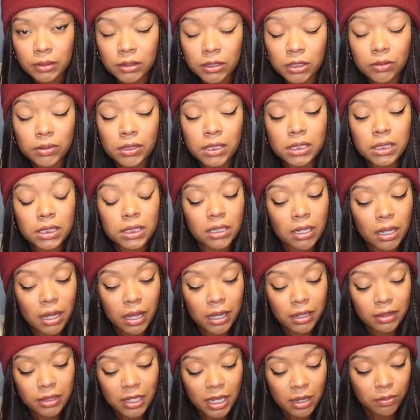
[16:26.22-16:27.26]
You need to
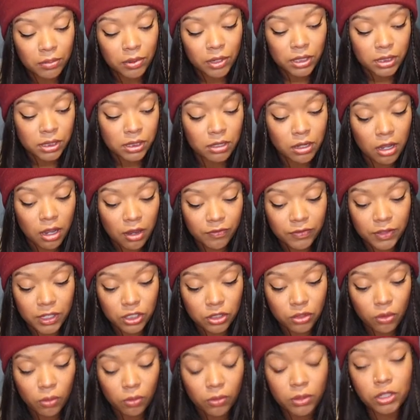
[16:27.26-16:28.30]
cut that person off that's
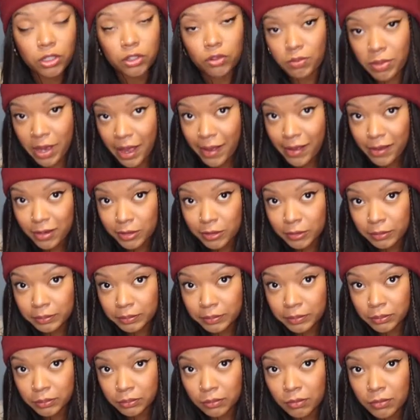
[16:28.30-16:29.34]
holding you back
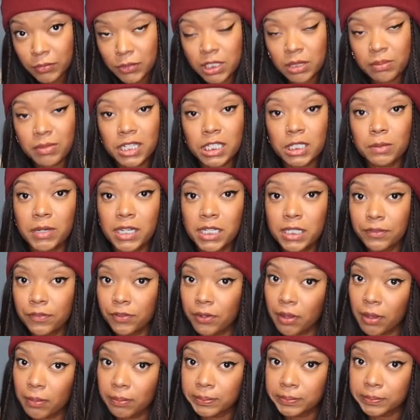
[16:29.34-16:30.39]
to make space for
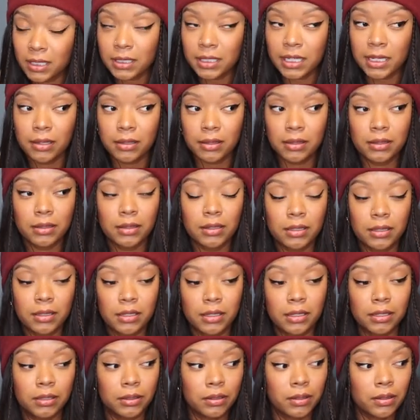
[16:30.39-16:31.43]
them. It's like
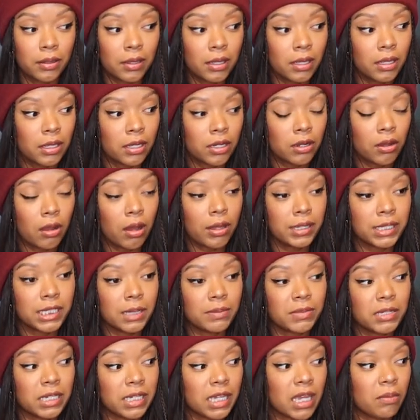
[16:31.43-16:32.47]
the
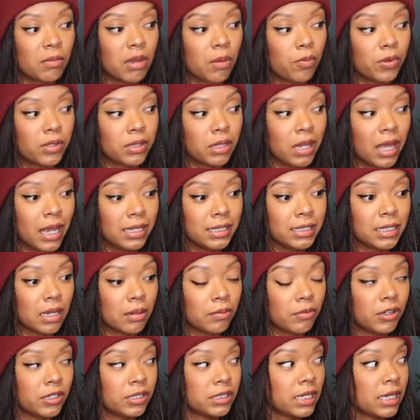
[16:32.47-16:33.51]
concept I came up with last
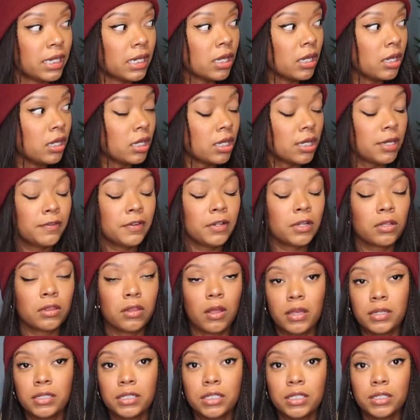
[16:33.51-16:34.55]
time, where it's like, if your
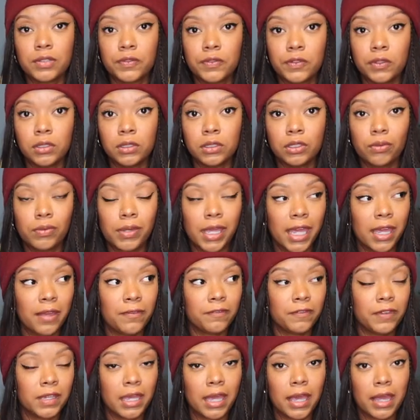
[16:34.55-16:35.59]
closet is full, you can't
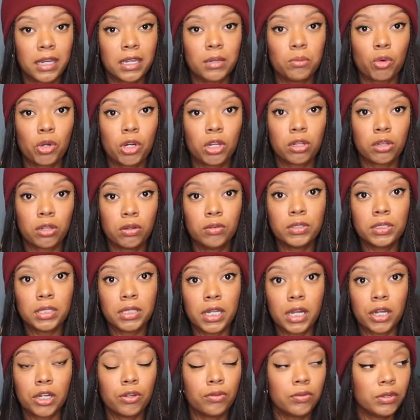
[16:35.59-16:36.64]
fit any more clothes in
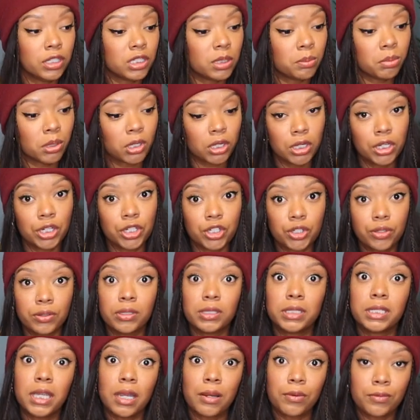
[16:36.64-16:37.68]
there. You need to purge. You need
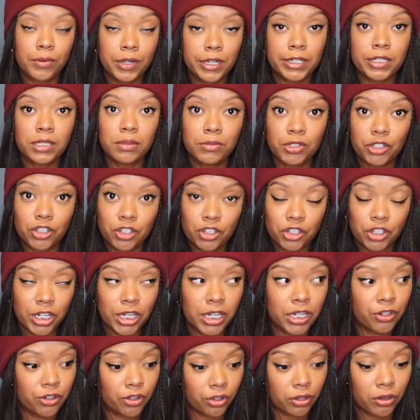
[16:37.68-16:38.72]
to get rid of some shit
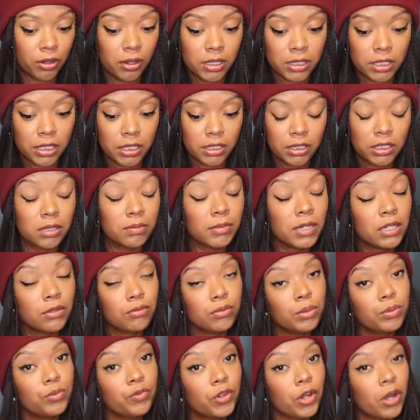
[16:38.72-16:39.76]
in your closet to make
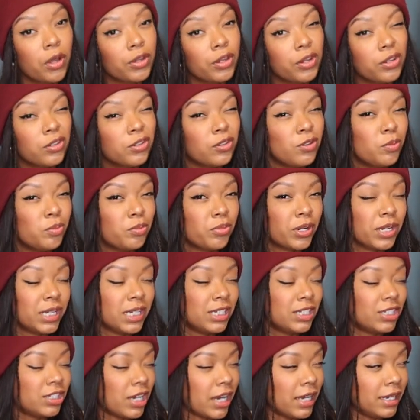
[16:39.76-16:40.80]
room for all your new, pretty,
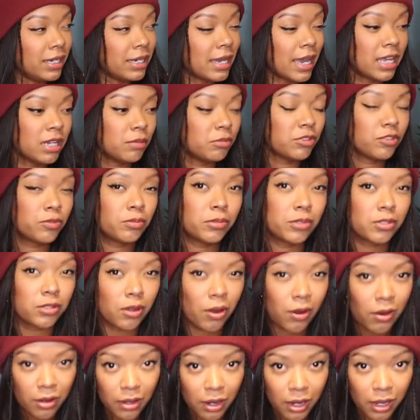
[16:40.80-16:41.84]
shiny items from
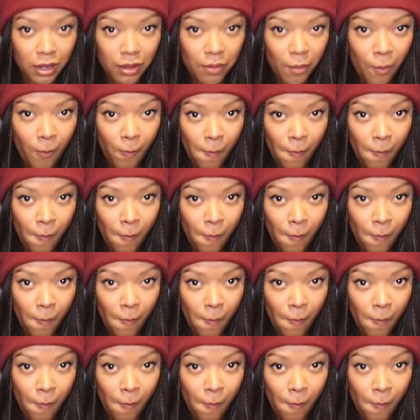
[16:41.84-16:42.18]
Zara.